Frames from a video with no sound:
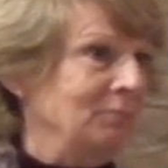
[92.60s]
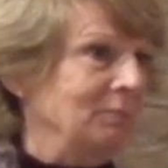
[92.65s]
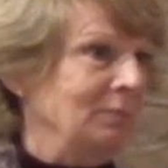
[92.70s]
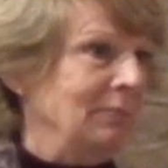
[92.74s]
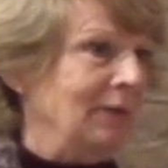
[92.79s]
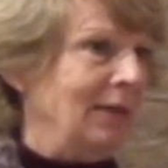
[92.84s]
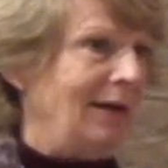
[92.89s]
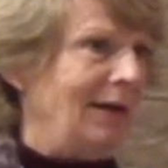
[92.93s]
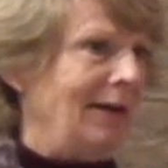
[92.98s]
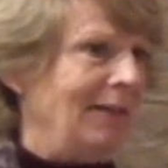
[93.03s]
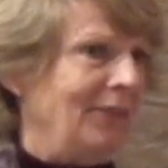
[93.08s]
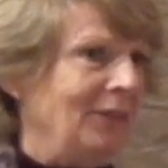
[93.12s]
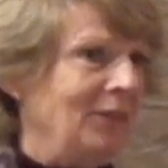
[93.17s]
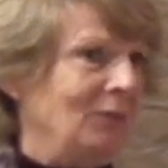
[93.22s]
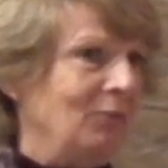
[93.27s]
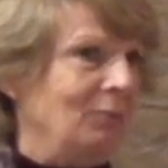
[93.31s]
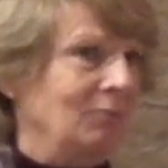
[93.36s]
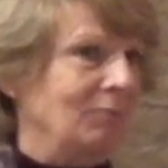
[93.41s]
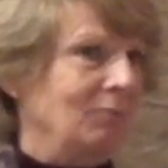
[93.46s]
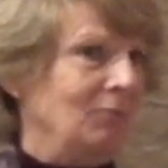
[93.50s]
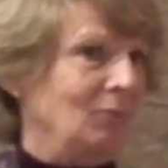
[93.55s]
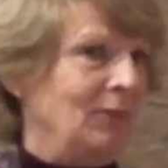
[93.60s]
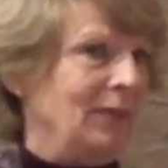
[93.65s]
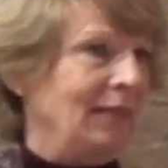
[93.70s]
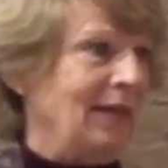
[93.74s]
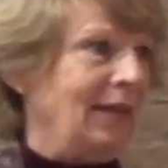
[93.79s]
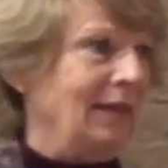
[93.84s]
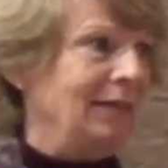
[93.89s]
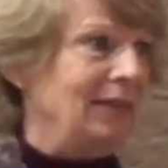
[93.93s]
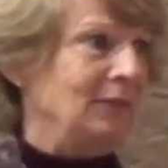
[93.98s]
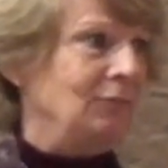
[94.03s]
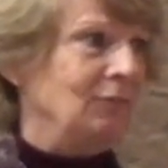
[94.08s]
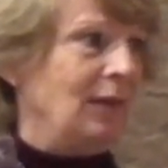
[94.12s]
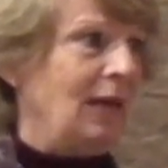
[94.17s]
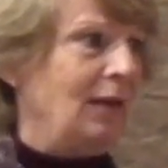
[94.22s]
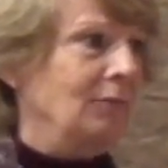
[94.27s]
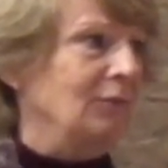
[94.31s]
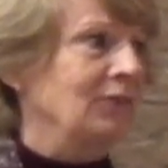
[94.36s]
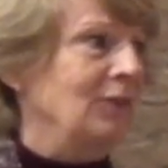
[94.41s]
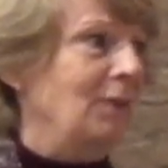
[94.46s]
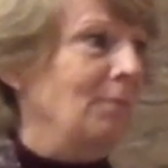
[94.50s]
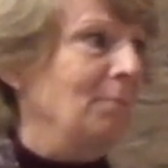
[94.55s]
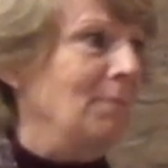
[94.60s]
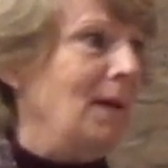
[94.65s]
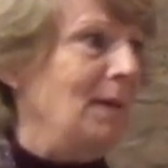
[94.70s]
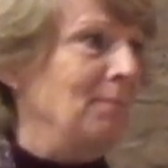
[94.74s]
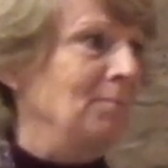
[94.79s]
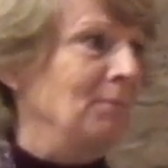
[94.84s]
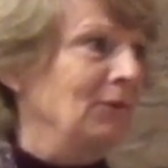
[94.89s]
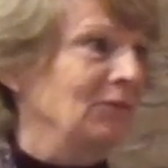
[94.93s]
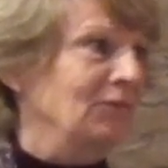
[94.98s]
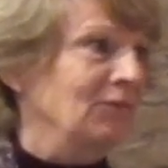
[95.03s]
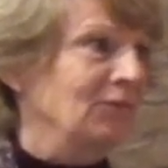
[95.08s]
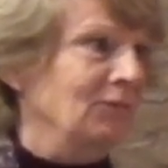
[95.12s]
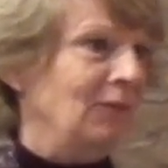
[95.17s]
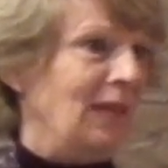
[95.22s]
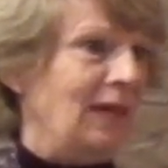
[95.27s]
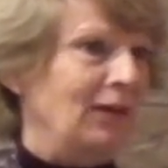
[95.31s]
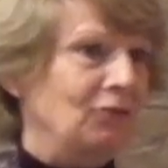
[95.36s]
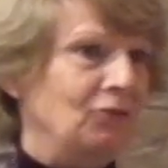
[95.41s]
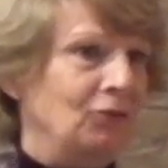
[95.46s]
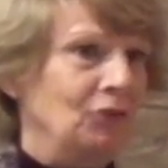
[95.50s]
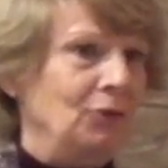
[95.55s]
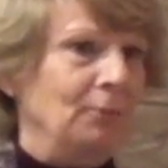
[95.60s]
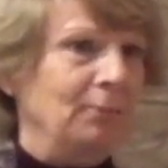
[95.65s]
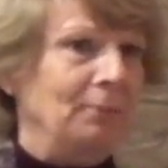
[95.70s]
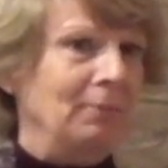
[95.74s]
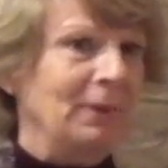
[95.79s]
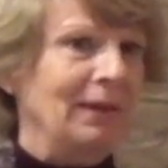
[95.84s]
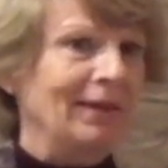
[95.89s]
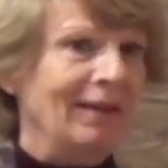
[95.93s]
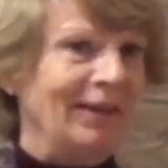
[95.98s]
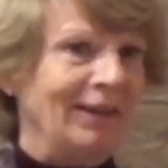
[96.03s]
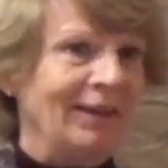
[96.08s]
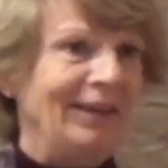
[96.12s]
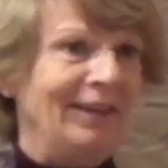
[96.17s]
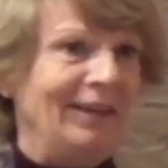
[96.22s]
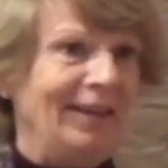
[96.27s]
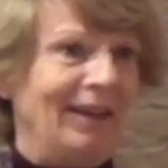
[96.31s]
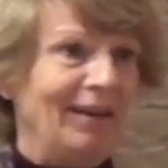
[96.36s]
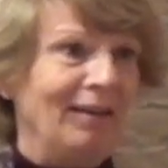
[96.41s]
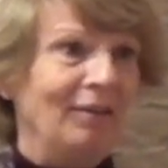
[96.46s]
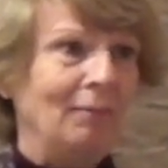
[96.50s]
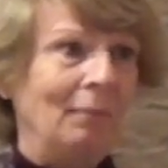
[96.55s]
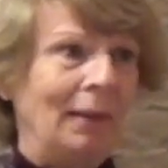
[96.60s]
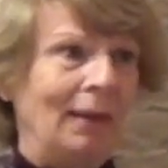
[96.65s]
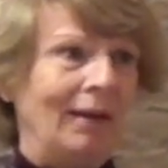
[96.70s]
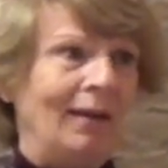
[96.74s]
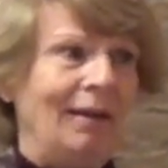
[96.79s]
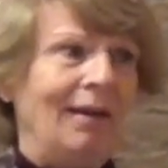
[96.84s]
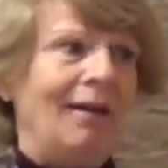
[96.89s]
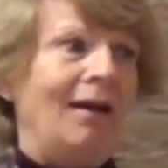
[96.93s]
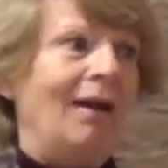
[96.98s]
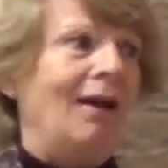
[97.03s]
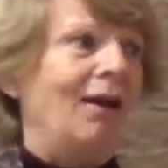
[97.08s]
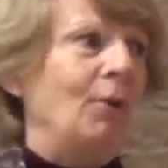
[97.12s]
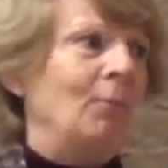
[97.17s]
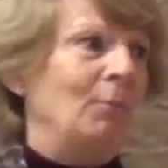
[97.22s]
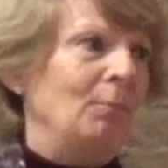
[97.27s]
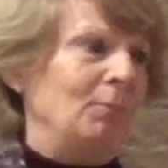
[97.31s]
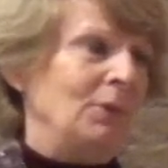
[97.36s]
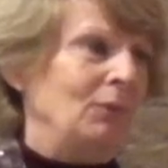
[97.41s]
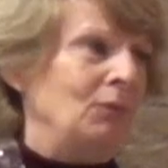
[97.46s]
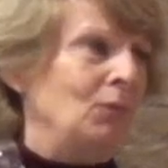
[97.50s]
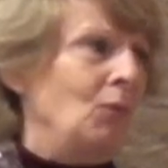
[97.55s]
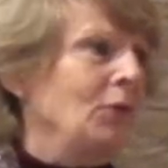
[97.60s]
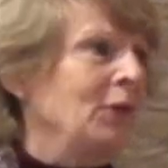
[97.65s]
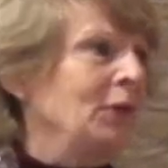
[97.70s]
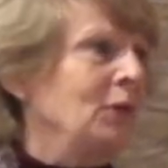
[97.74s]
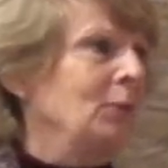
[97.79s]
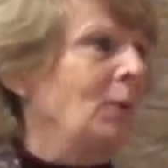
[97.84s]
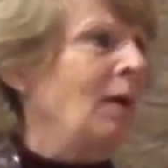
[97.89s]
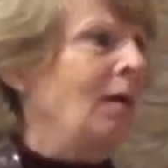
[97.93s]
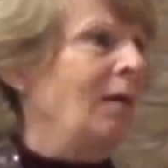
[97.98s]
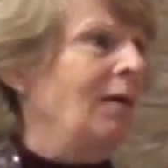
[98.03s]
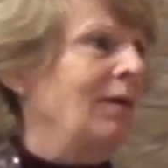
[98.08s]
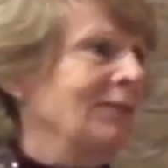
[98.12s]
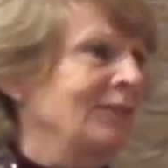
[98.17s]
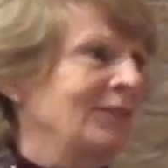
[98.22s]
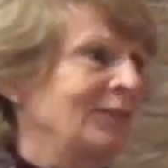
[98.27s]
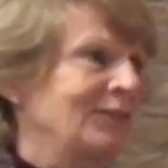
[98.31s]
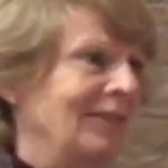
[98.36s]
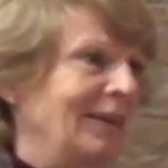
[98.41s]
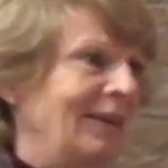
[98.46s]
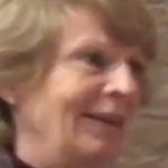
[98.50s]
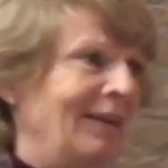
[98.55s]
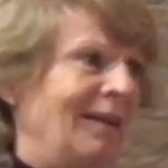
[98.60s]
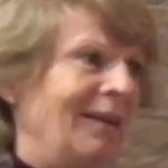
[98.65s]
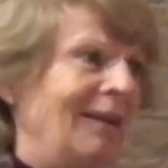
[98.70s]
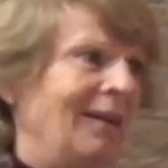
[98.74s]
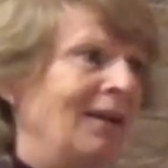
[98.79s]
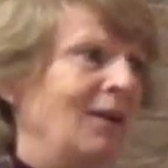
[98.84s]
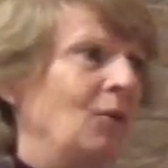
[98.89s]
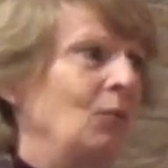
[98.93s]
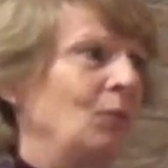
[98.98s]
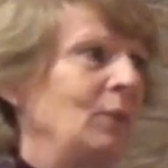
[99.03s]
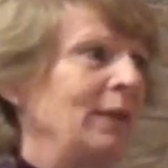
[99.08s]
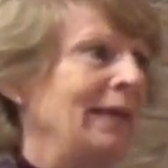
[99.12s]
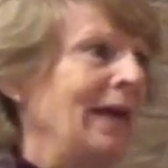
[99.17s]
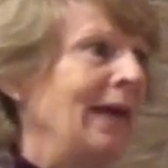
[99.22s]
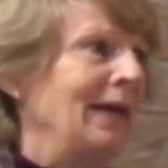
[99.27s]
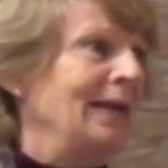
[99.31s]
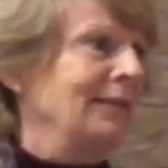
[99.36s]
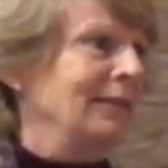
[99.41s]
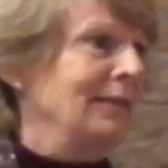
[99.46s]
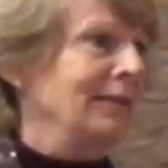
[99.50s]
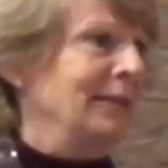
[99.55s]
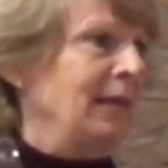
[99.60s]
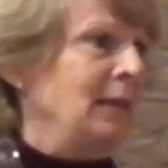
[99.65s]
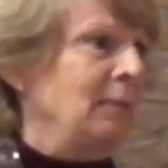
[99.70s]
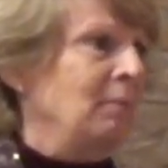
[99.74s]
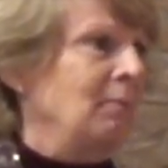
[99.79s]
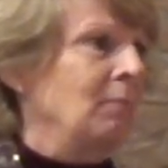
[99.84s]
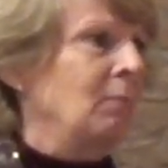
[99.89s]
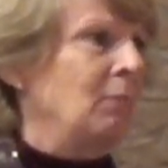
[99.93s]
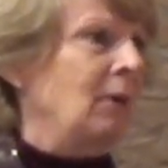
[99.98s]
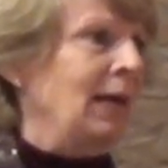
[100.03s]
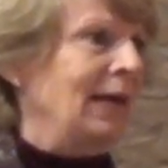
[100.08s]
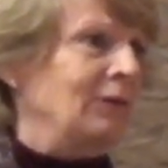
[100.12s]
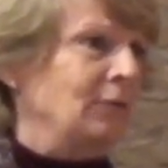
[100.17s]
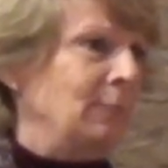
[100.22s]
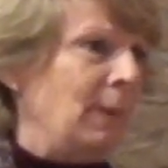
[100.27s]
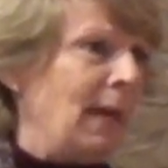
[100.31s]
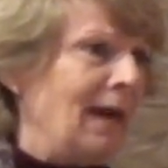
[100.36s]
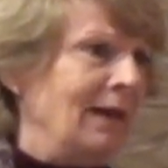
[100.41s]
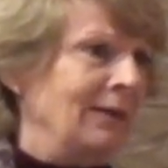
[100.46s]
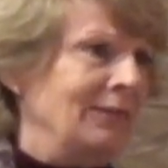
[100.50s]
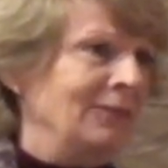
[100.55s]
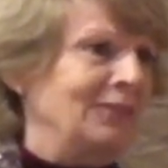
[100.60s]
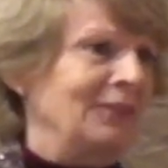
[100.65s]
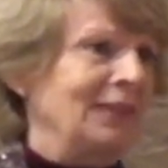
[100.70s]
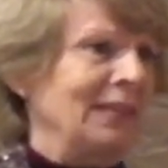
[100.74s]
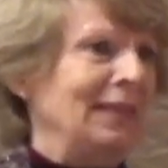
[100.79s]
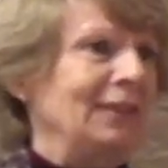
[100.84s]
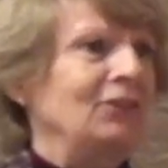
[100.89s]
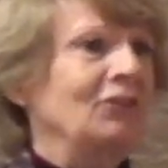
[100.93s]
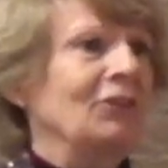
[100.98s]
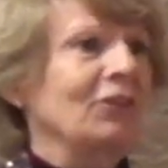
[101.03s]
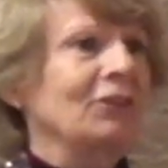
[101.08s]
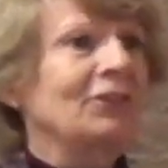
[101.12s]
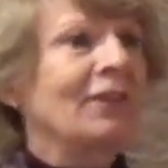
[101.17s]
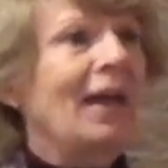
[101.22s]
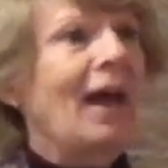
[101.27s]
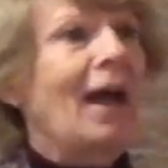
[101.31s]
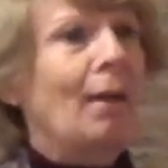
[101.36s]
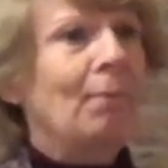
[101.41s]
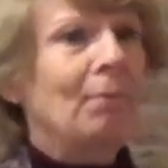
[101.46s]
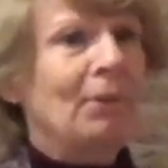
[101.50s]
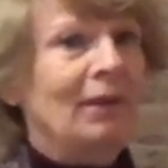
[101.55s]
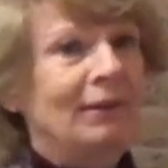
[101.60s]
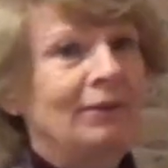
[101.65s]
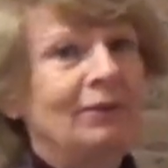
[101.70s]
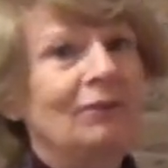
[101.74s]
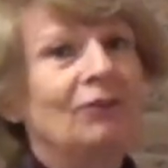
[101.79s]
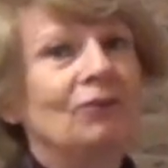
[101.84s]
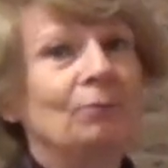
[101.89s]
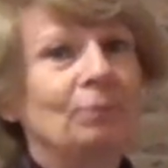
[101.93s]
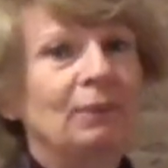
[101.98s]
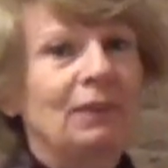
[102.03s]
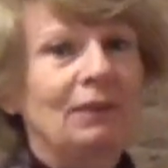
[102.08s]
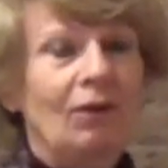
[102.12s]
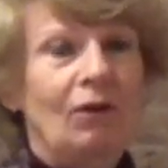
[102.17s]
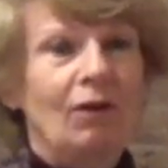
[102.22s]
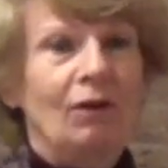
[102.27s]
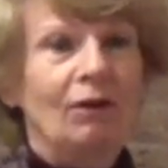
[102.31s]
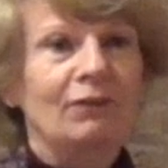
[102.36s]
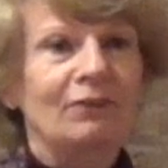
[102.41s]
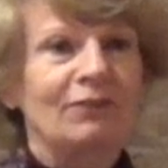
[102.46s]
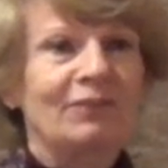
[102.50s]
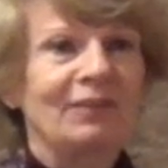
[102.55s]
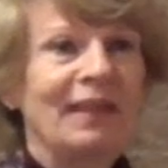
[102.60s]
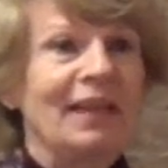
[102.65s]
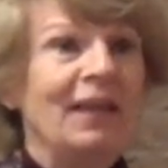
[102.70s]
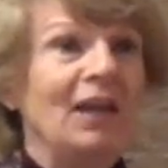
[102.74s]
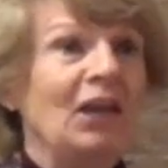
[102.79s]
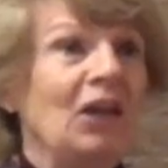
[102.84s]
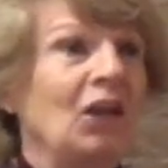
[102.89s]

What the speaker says: I think we even have some members of that group here. Before you ask, we hate the name Brexpats. It just happened because